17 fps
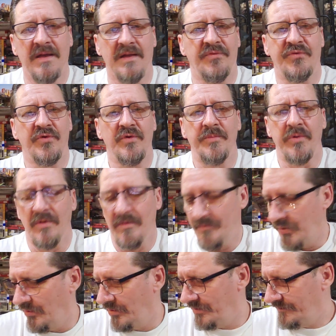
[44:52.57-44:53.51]
It's super
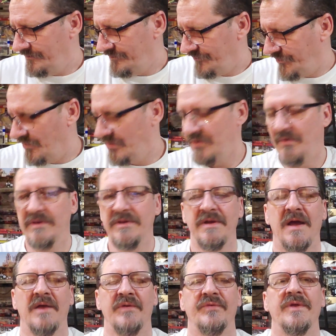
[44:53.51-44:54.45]
important. So anyway, you
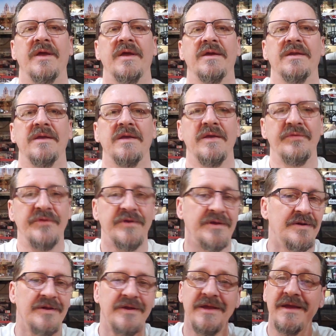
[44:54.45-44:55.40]
guys take it
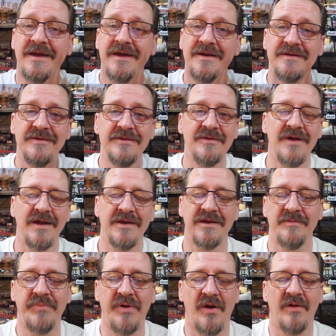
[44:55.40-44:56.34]
easy. And again, you know, I
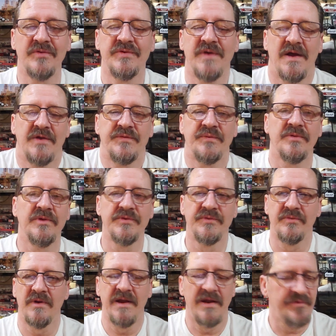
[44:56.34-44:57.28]
can apologize for
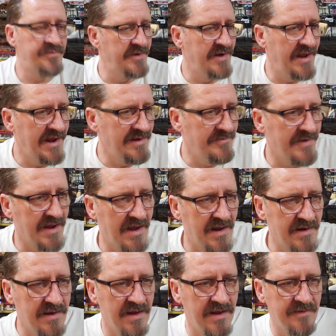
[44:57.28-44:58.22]
these rants, but hey,
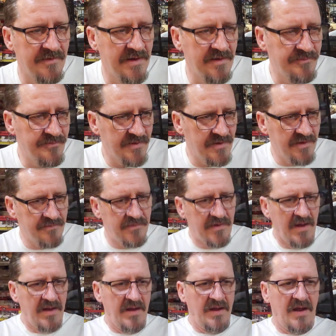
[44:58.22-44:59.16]
man, if, if, if
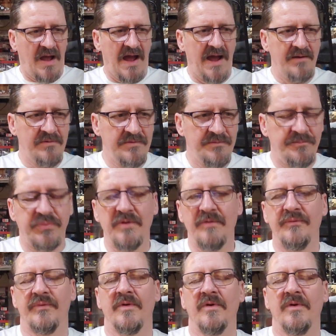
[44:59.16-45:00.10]
I would
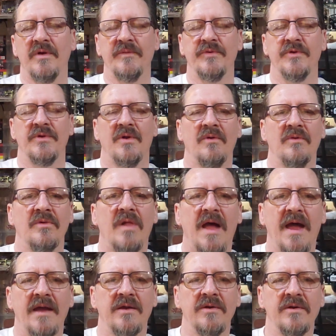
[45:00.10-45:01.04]
prefer if you don't like